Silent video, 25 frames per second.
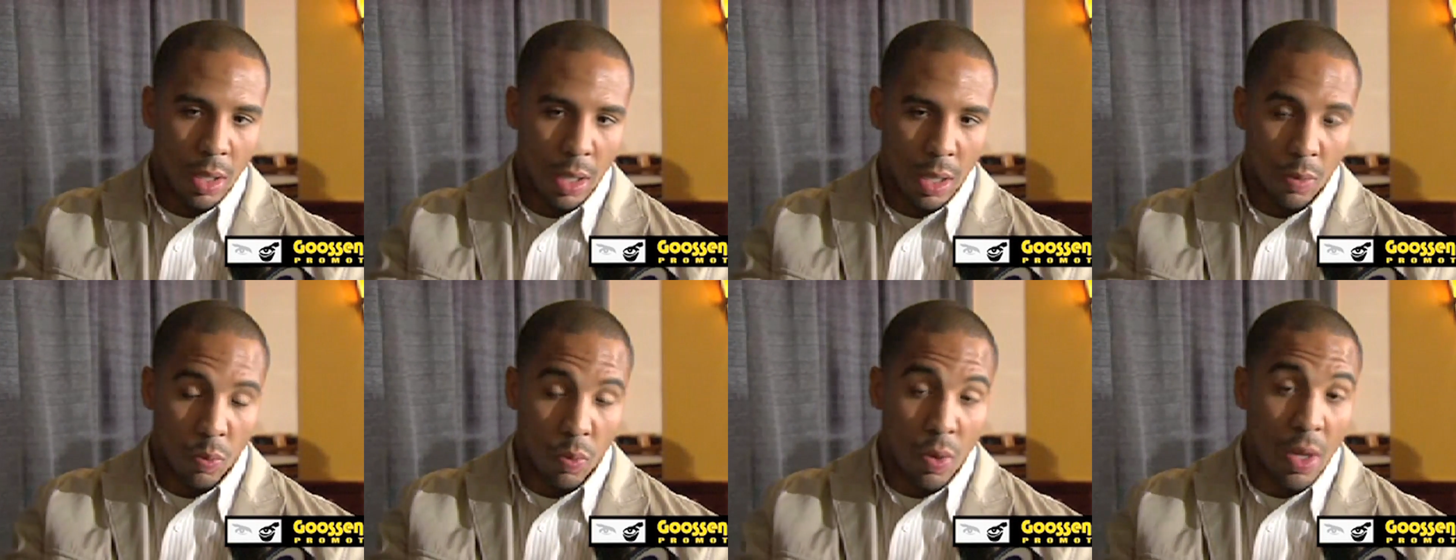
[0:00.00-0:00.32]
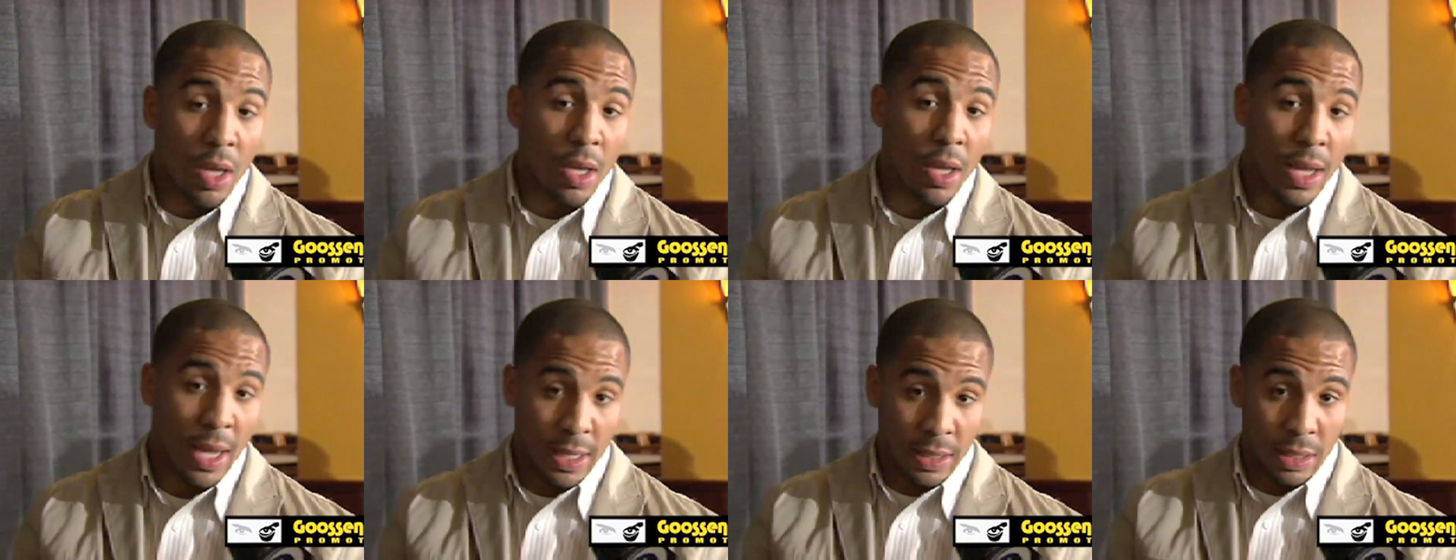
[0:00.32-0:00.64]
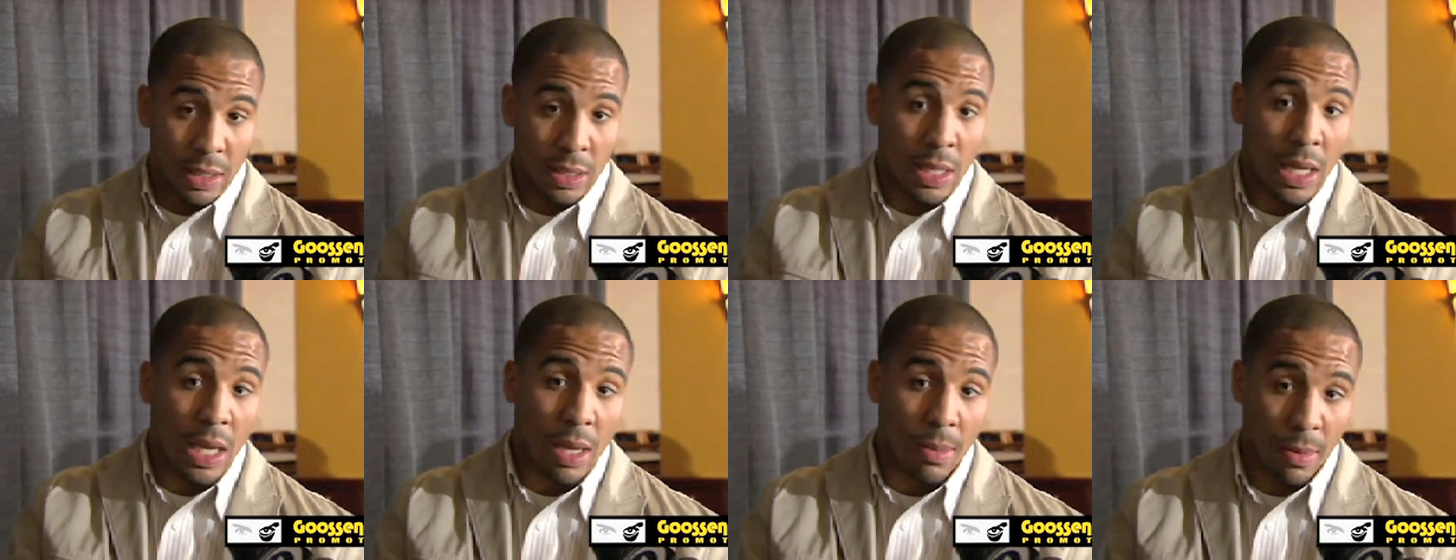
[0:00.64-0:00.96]
we as a
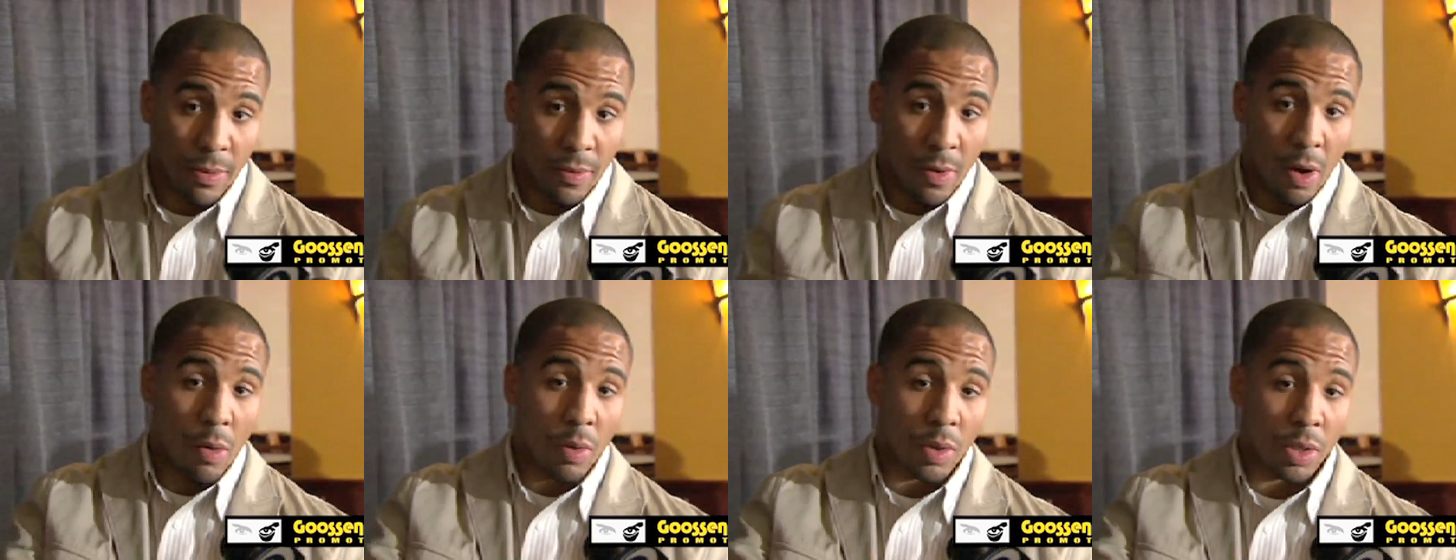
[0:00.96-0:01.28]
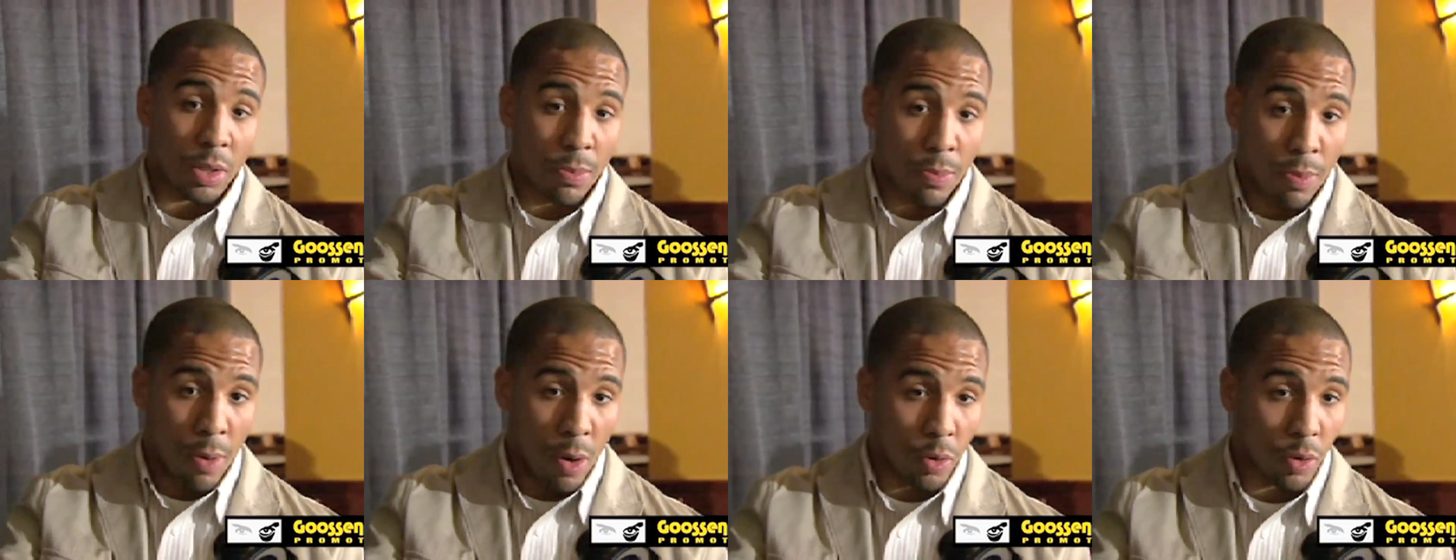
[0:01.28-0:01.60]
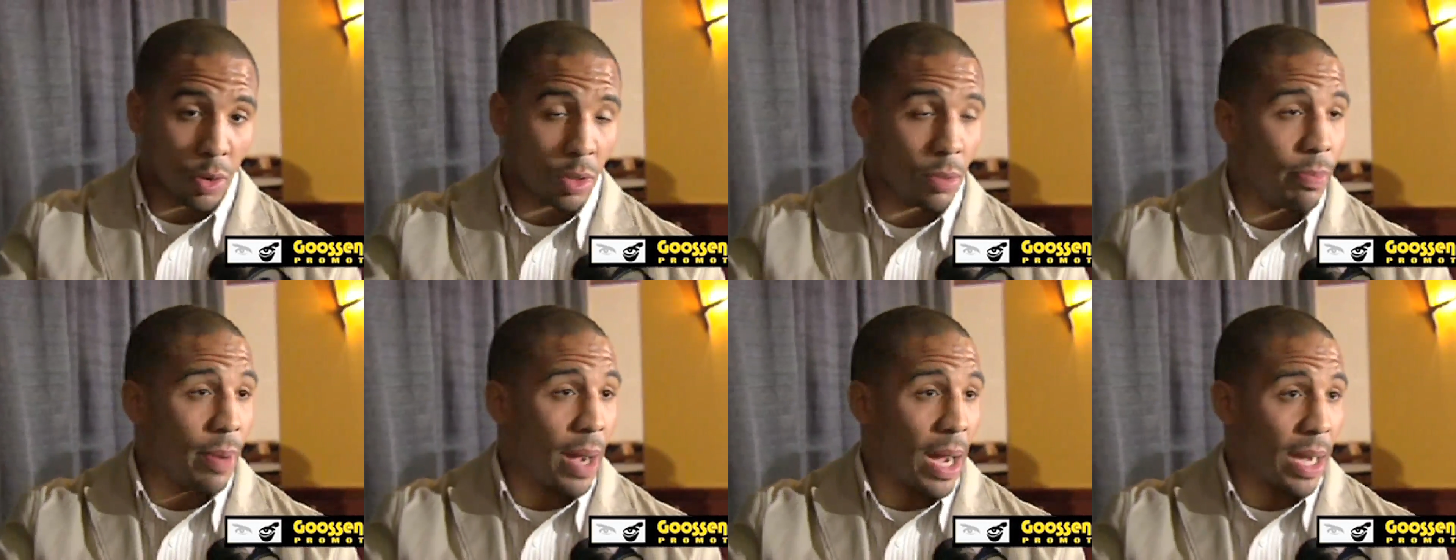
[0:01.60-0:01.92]
team have always
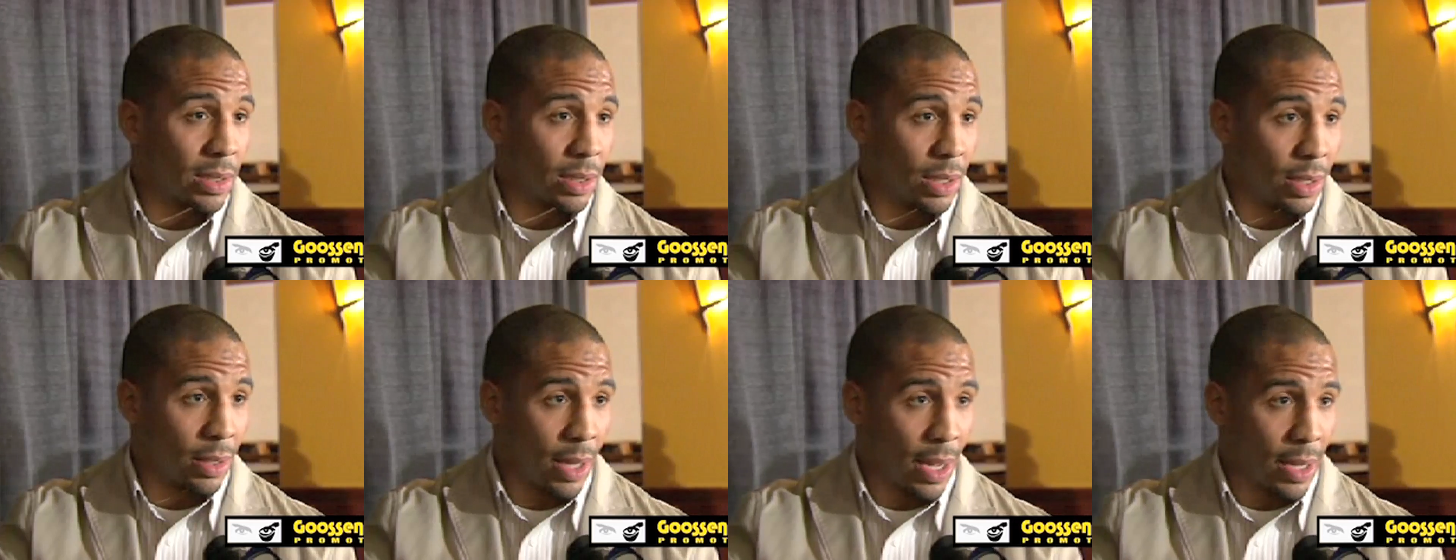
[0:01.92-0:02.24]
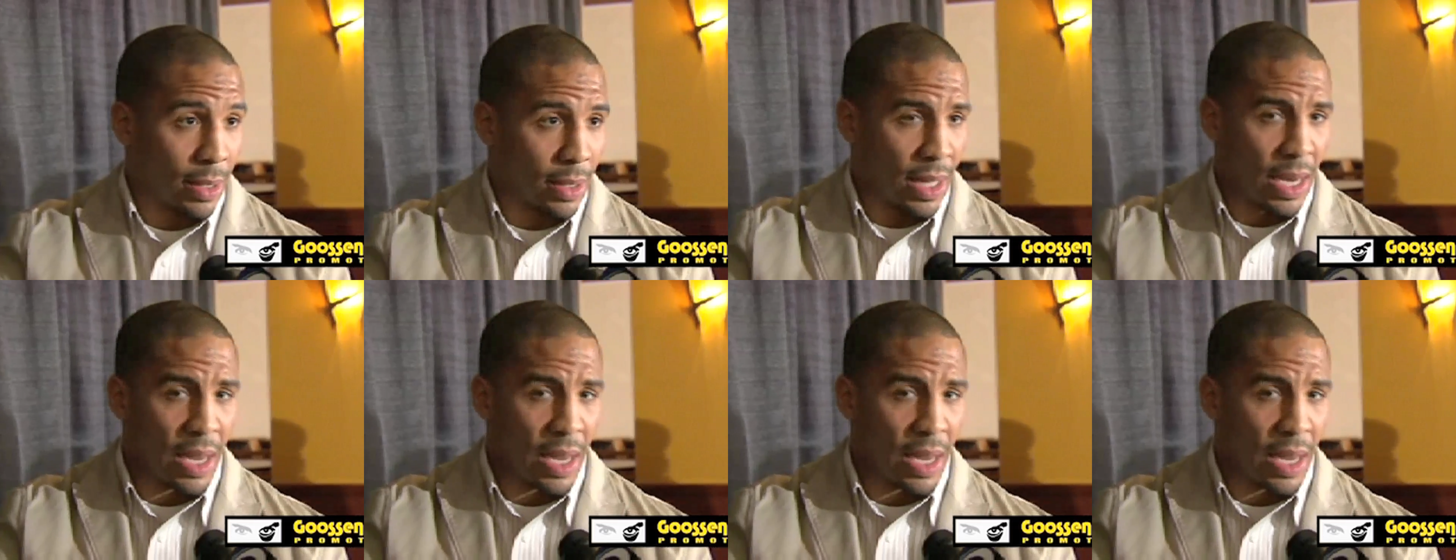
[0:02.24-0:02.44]
approached boxing like that.